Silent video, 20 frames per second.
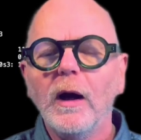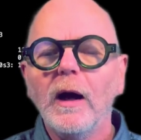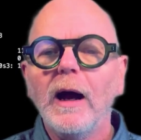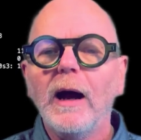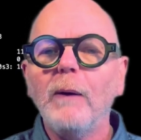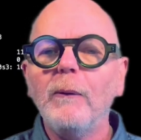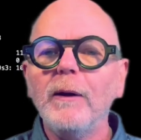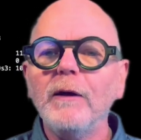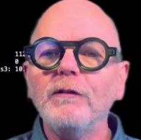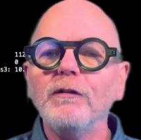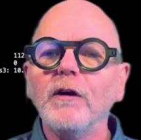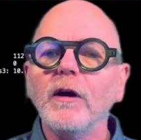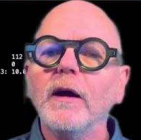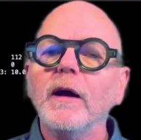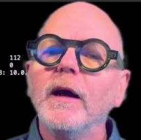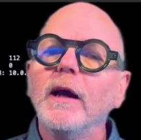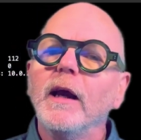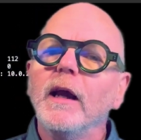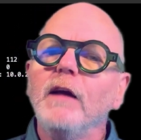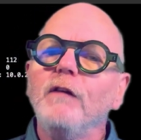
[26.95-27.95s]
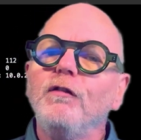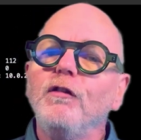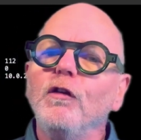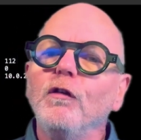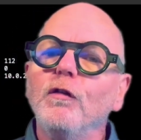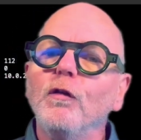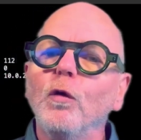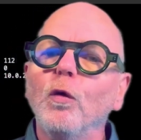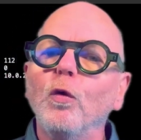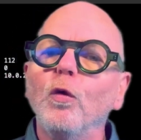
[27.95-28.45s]
However, if
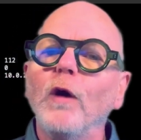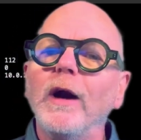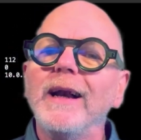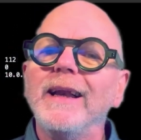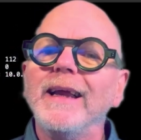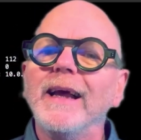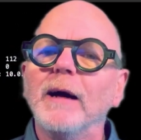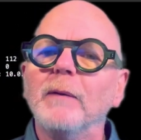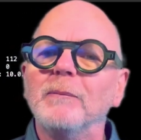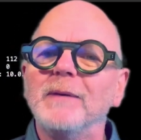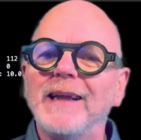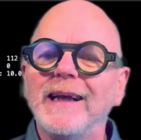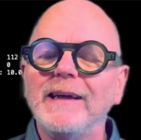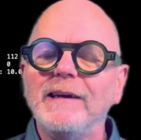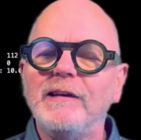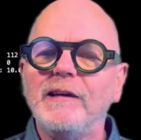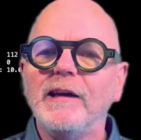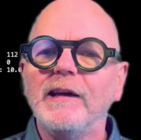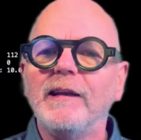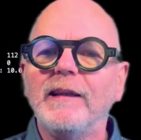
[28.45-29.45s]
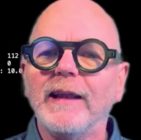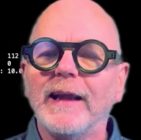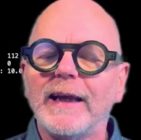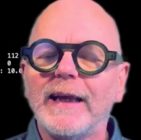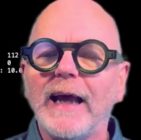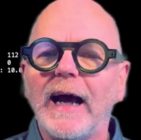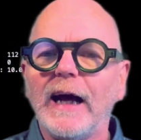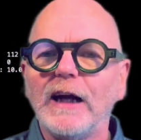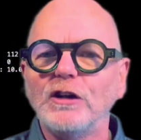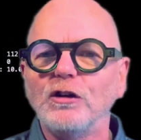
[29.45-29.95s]
you've already updated the
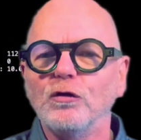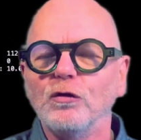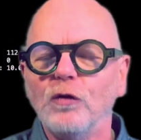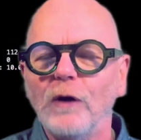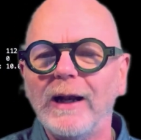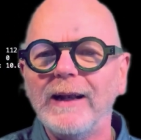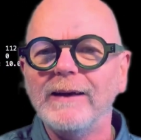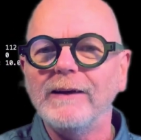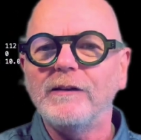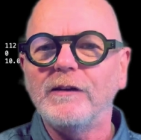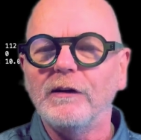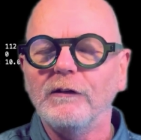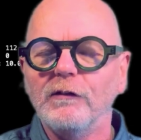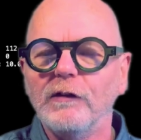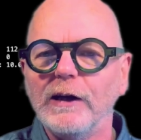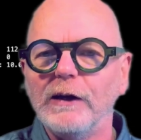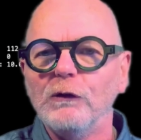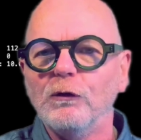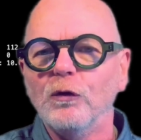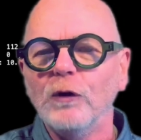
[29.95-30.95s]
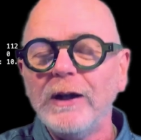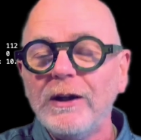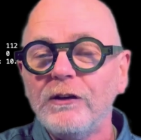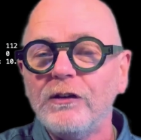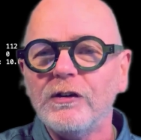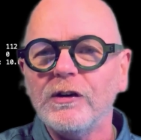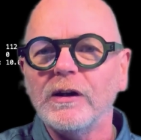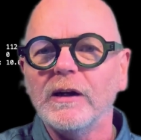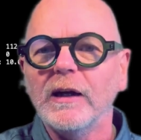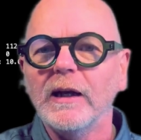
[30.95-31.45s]
cache relatively
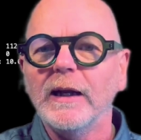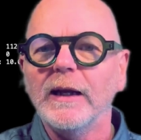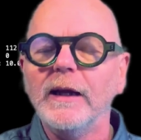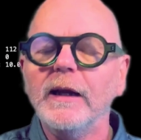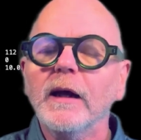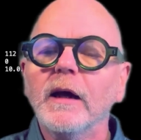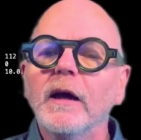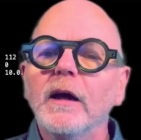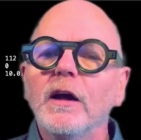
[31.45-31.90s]
recently,